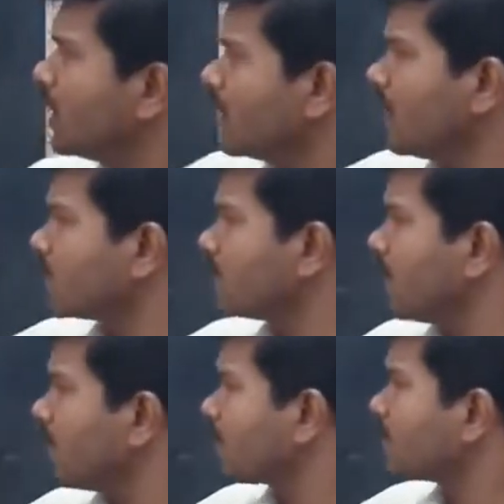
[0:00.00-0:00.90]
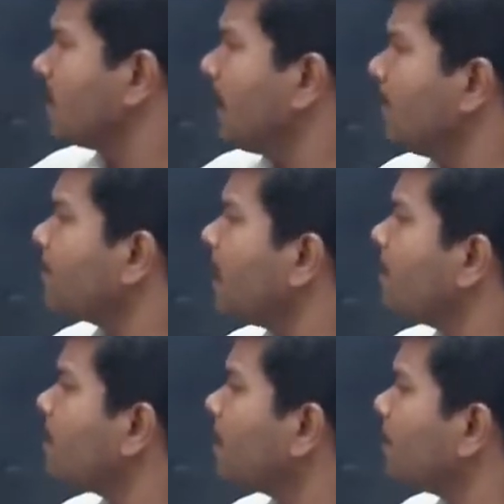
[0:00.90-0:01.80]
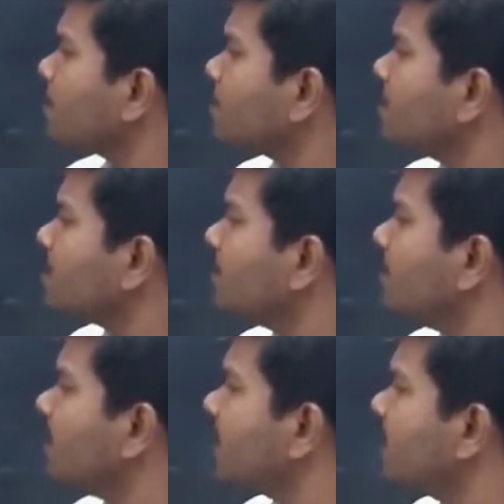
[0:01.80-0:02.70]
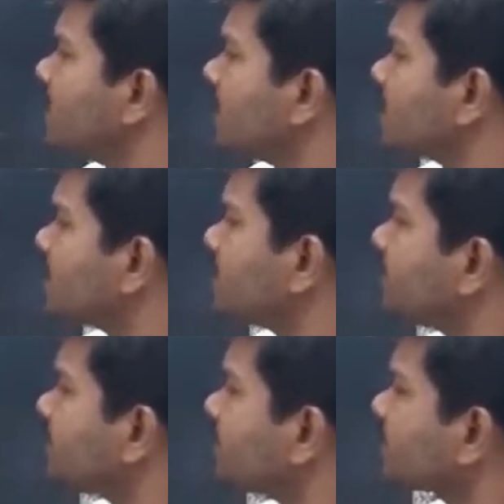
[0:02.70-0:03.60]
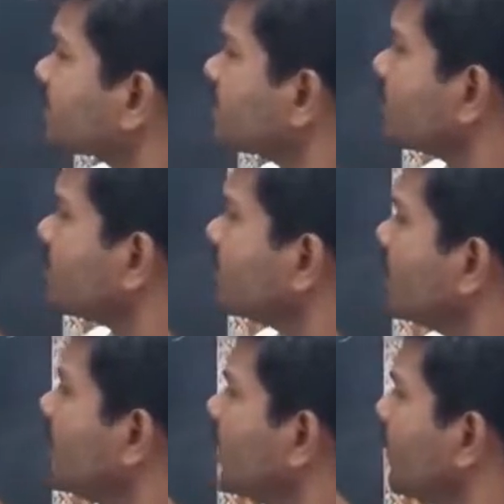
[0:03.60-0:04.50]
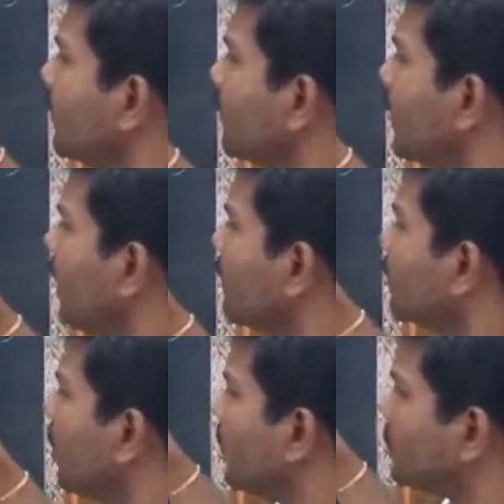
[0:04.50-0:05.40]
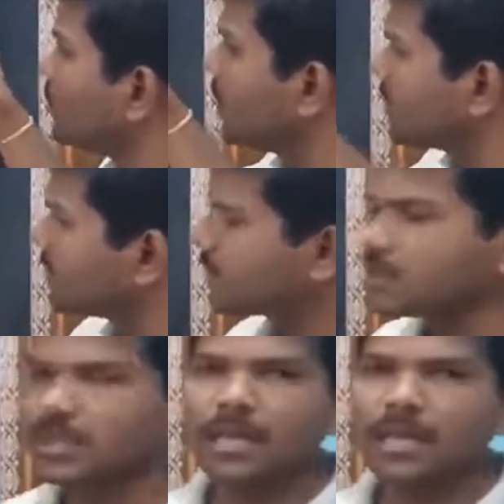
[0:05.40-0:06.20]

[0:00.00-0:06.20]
Next up, employment opportunities will be increases. Employment opportunities,